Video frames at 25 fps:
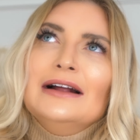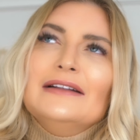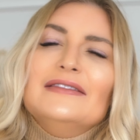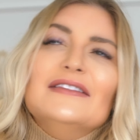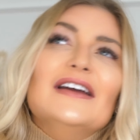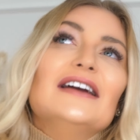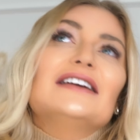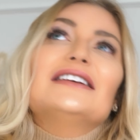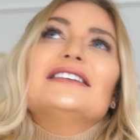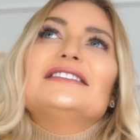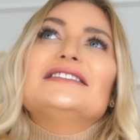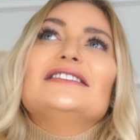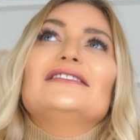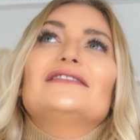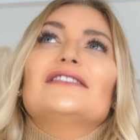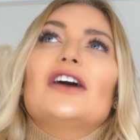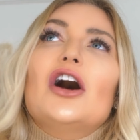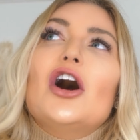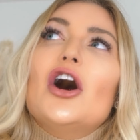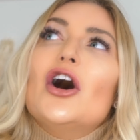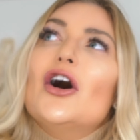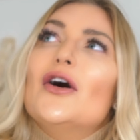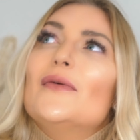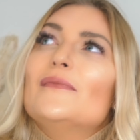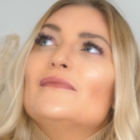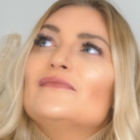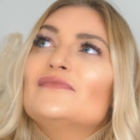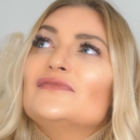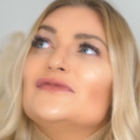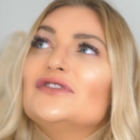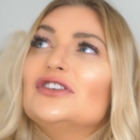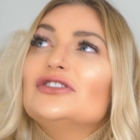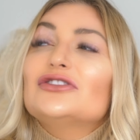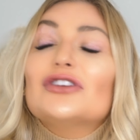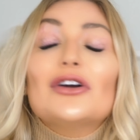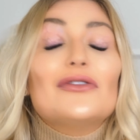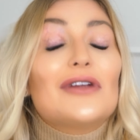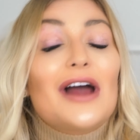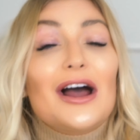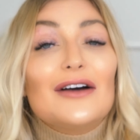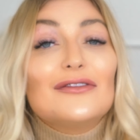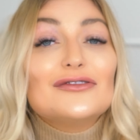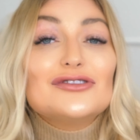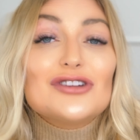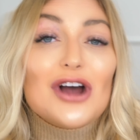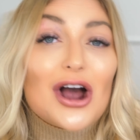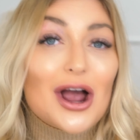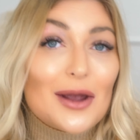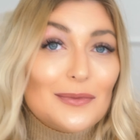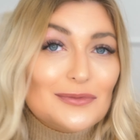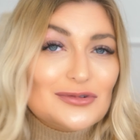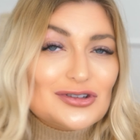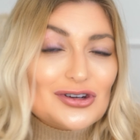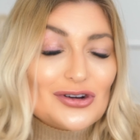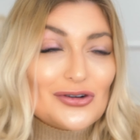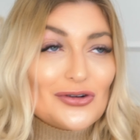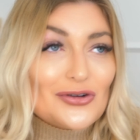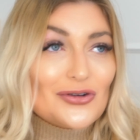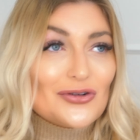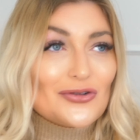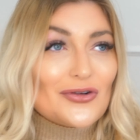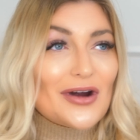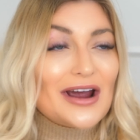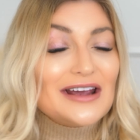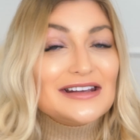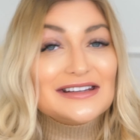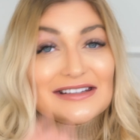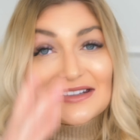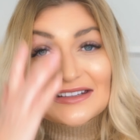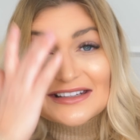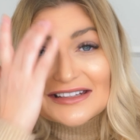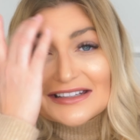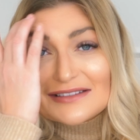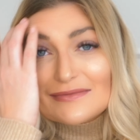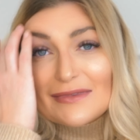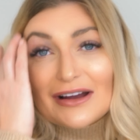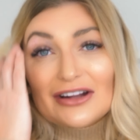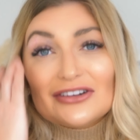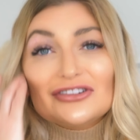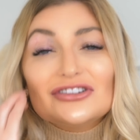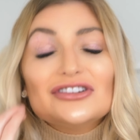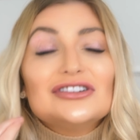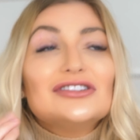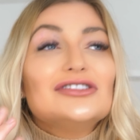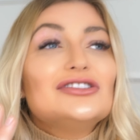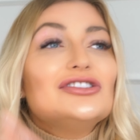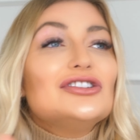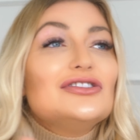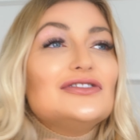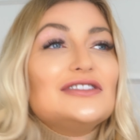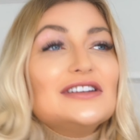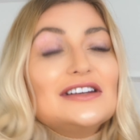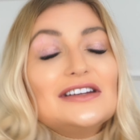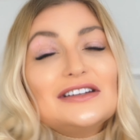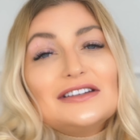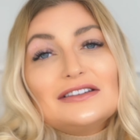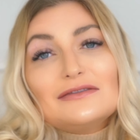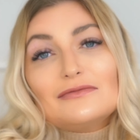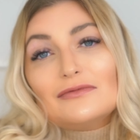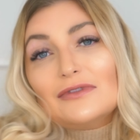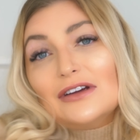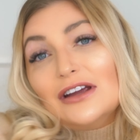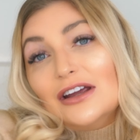Negatives are you don't have time to rest as much as you did